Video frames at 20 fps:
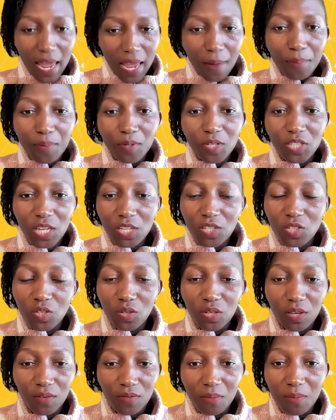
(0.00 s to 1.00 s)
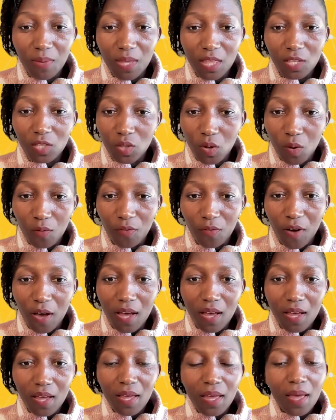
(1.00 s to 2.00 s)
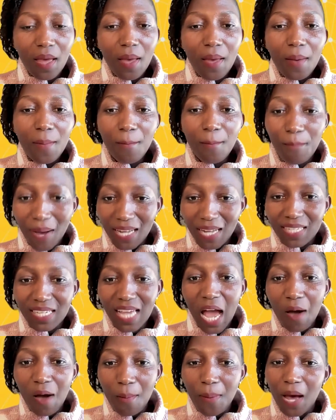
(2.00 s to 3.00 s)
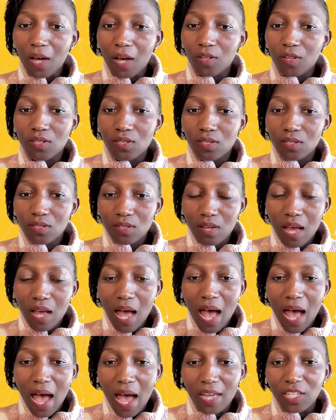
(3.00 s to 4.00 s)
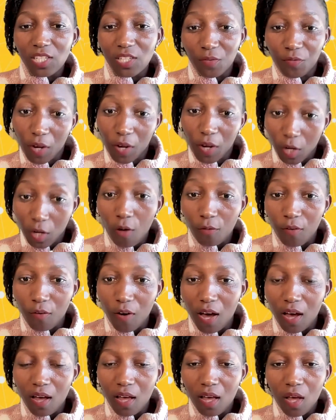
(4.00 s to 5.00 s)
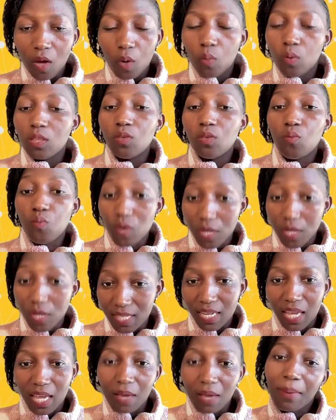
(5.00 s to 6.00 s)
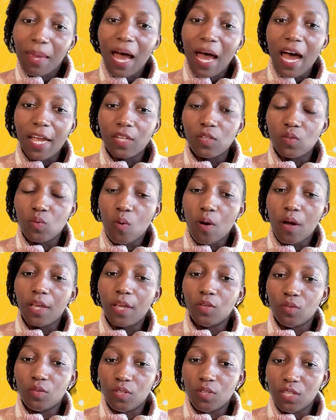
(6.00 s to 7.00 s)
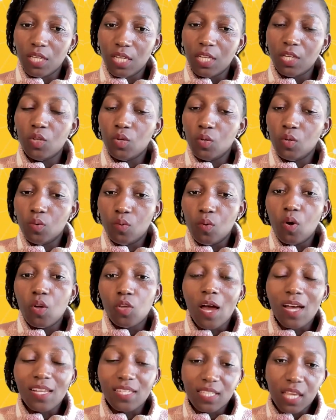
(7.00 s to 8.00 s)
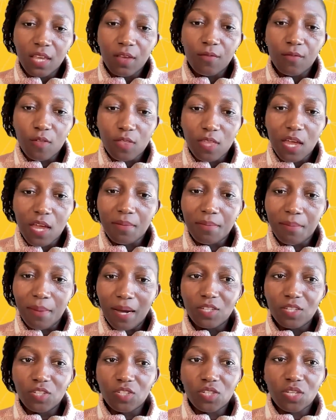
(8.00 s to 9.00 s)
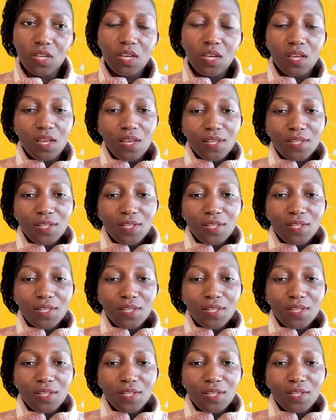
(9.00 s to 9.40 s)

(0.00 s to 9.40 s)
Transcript: I appreciate you giving me this offer, but how about a different offer with reasoning behind why you're asking for that much?